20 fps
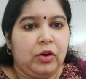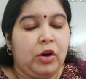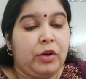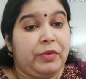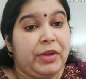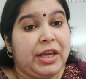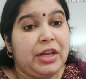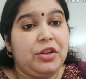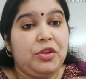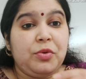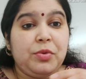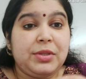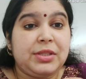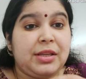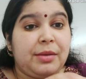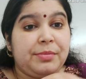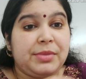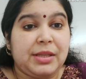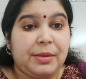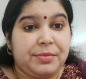or we can use
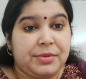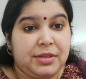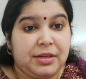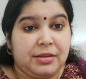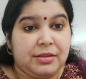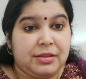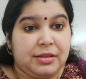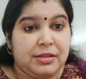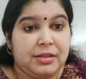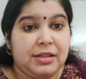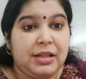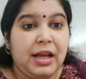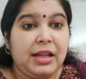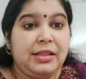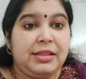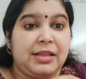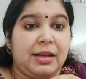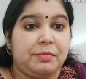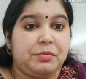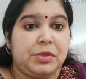some substances.
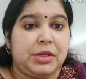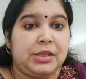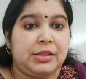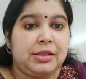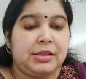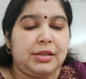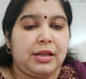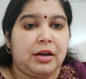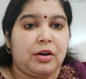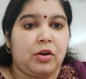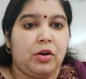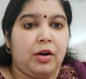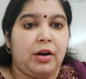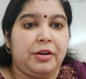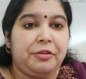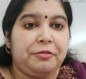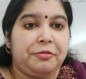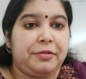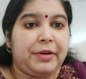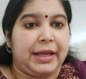That substances are
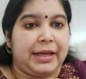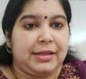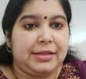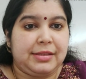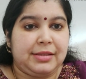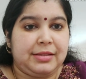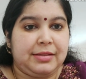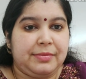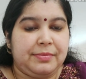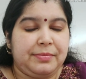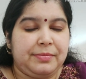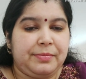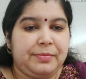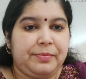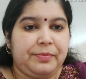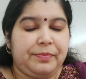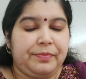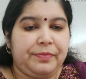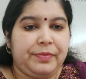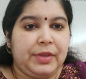called flux.
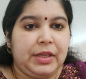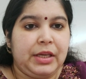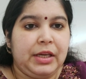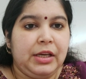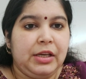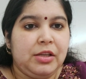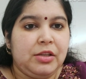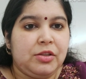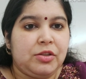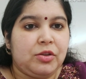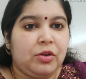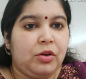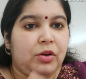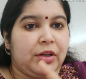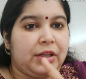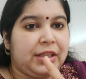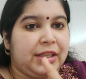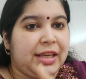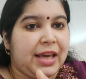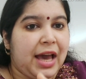
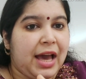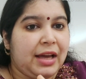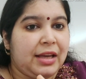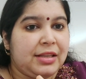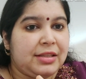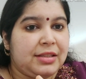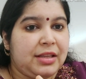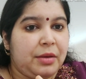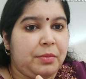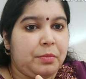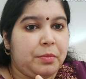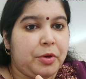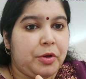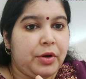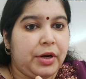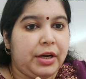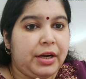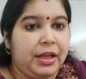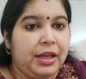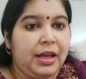So gangue is the
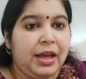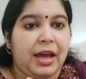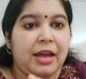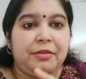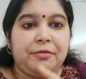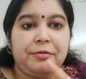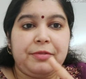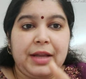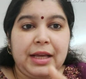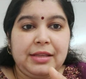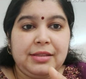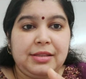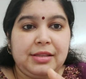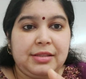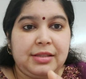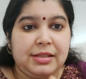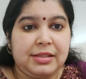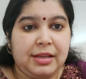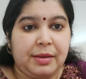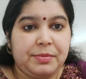impurity and flux
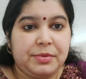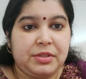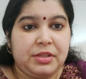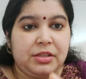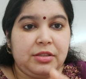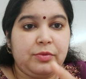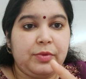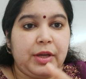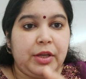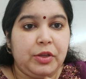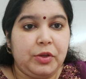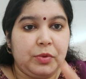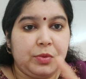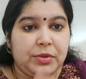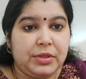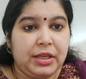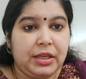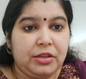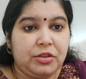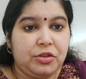is the substance we are
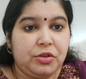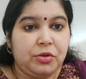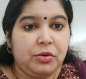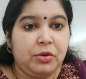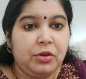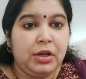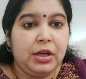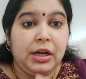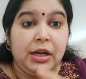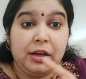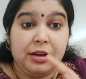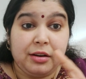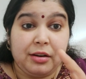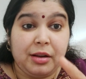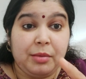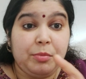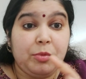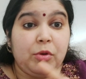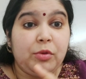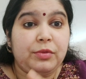using to
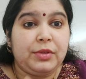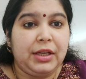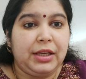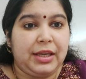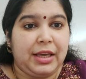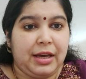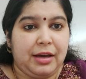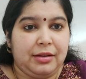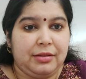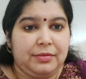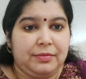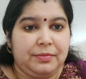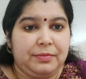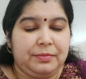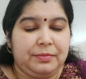remove the gangue.